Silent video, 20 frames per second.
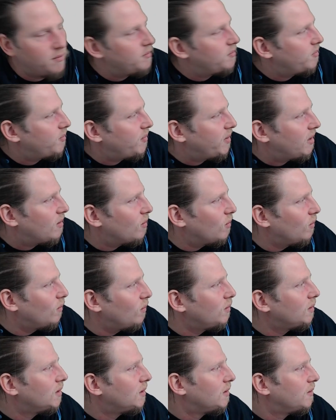Pretty cool.
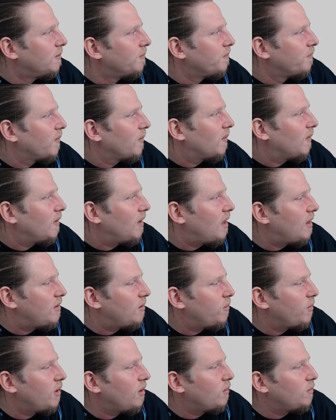And then
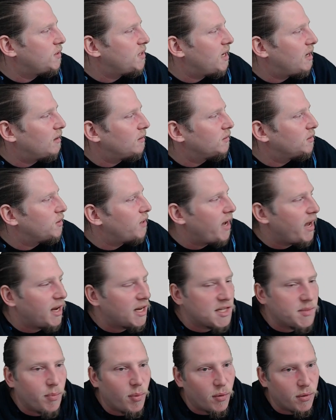we go down to
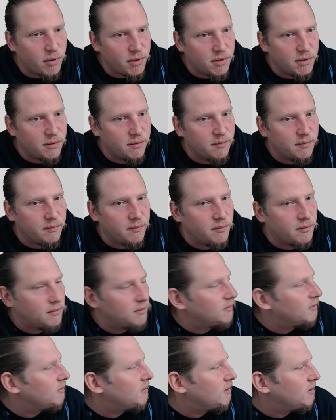export
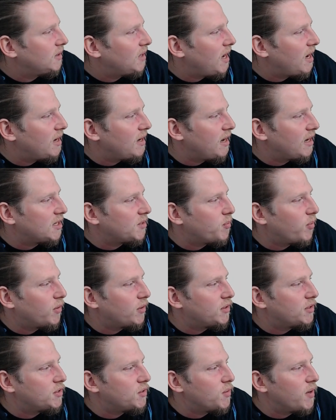and export
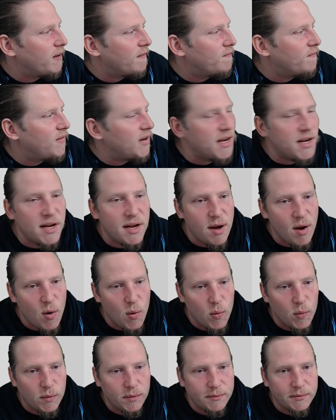to a video,
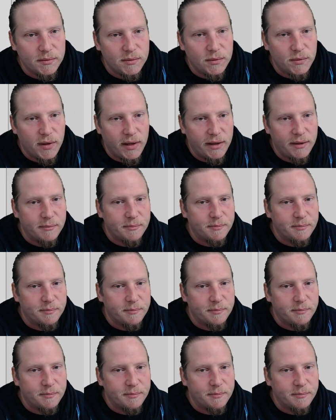right?